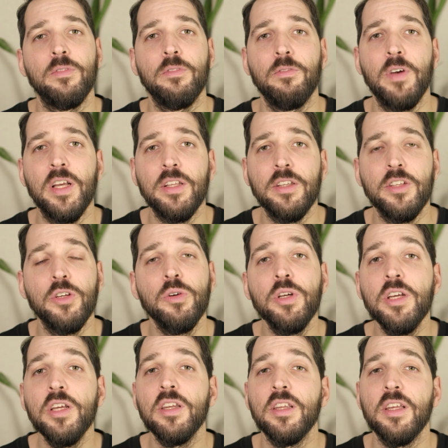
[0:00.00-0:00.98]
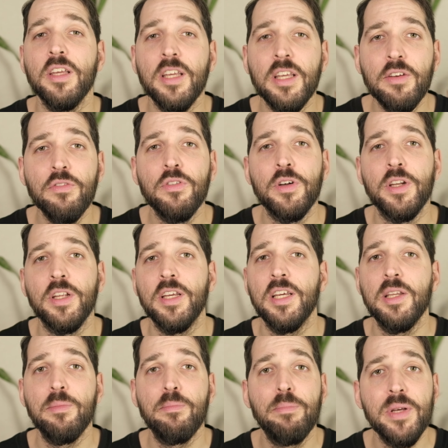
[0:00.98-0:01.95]
When you can even
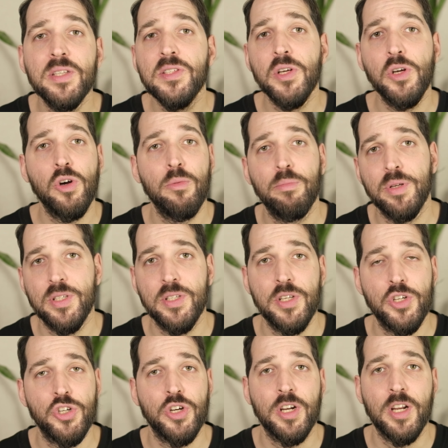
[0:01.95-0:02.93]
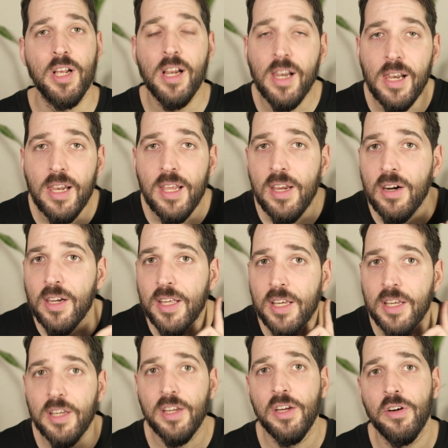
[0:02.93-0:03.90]
in busy composition clearly
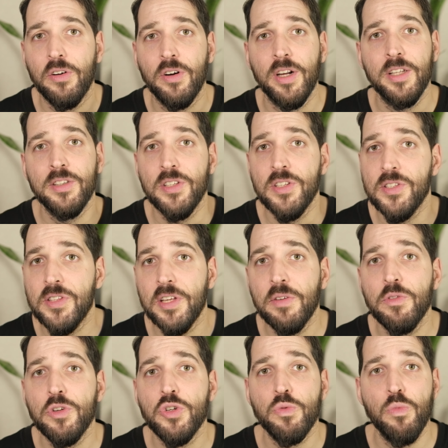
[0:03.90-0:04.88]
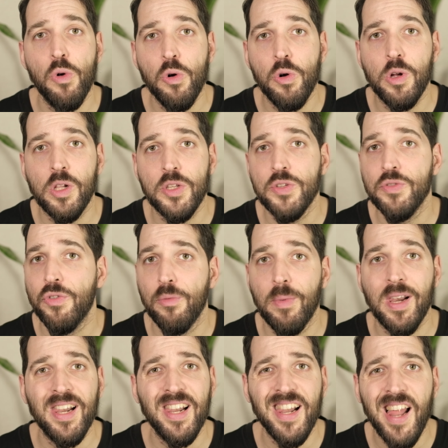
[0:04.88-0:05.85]
hear and distinguish vocals from a
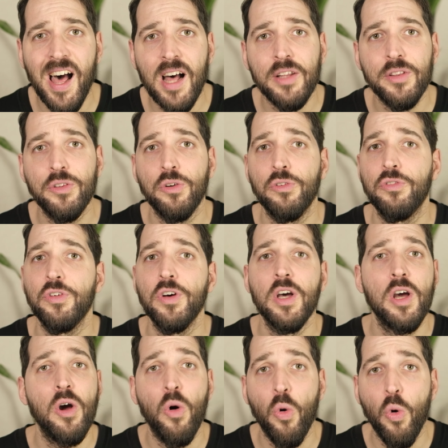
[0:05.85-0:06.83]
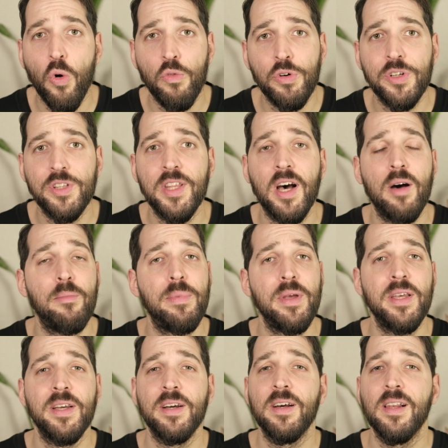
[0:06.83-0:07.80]
lot of
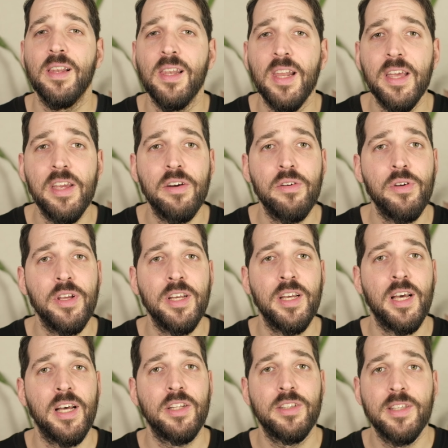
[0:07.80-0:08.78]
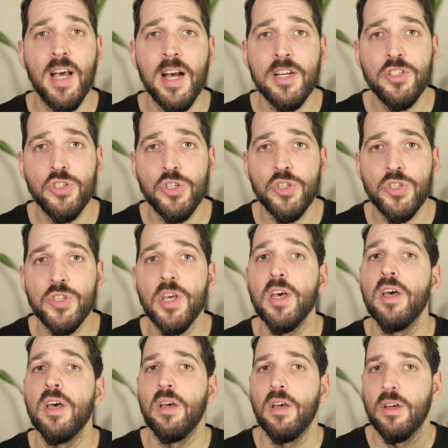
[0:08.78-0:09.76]
overdubbing, layering and textures,
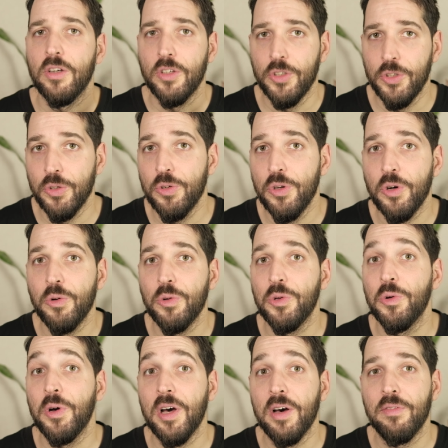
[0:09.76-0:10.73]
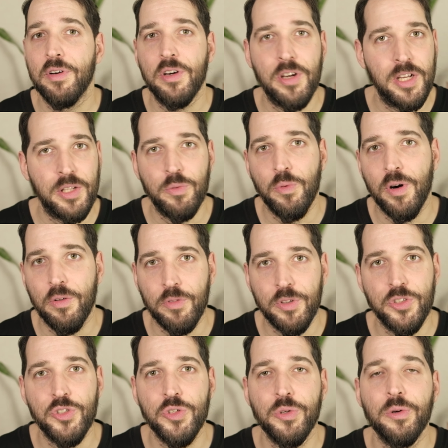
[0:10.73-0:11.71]
you know you have a great one
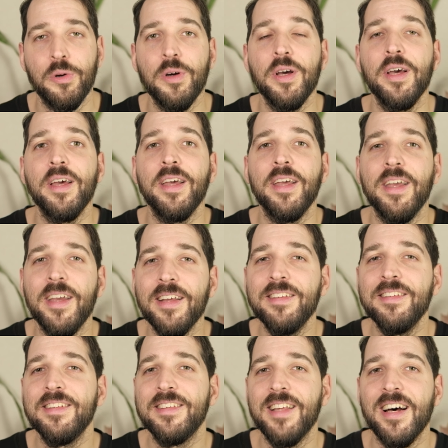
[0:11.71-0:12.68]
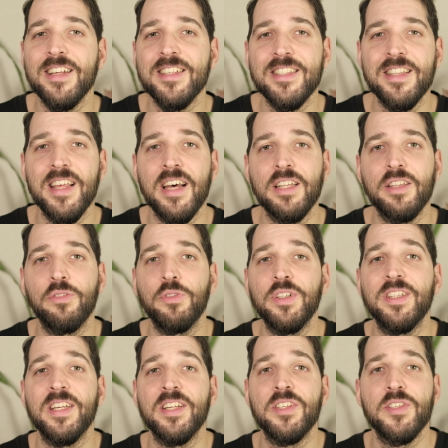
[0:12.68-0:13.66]
with you. It does that with
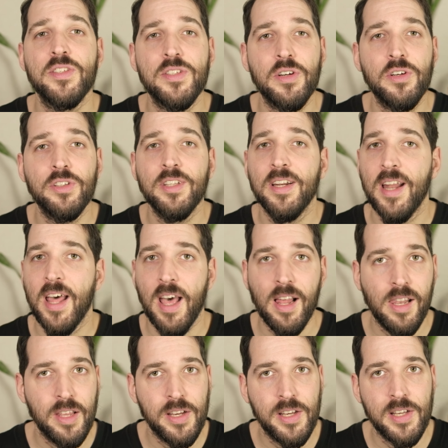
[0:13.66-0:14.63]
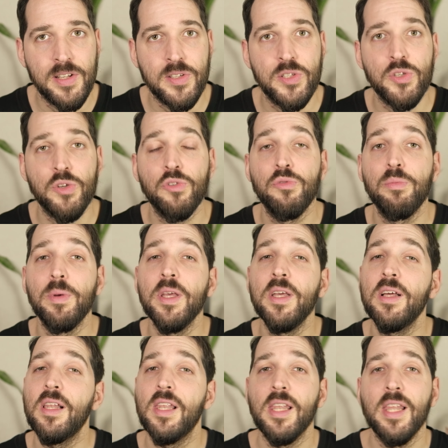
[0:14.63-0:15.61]
a certain elegance of being
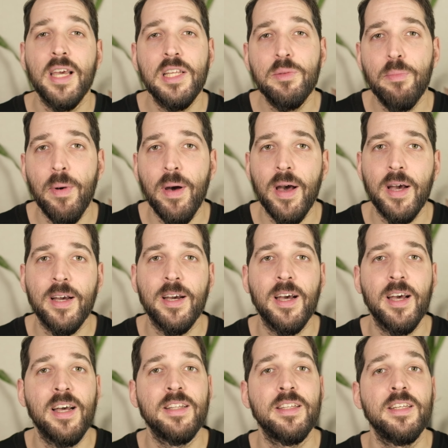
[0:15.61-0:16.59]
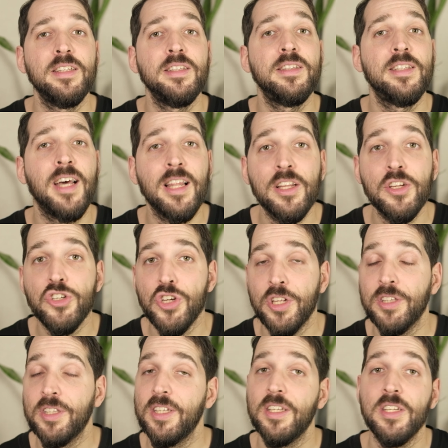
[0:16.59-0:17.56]
laid back and
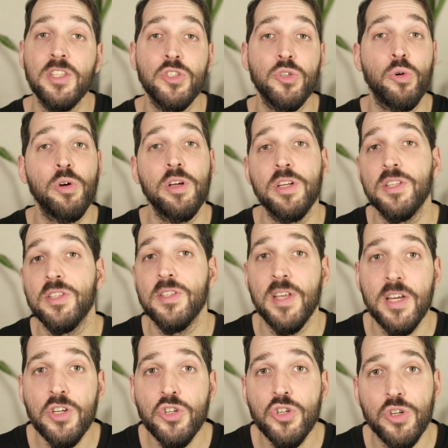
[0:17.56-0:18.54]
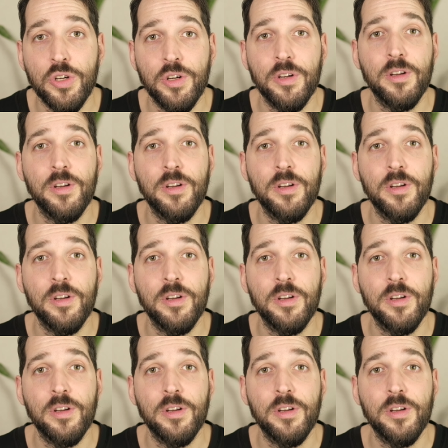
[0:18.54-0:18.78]
intelligent in its organization.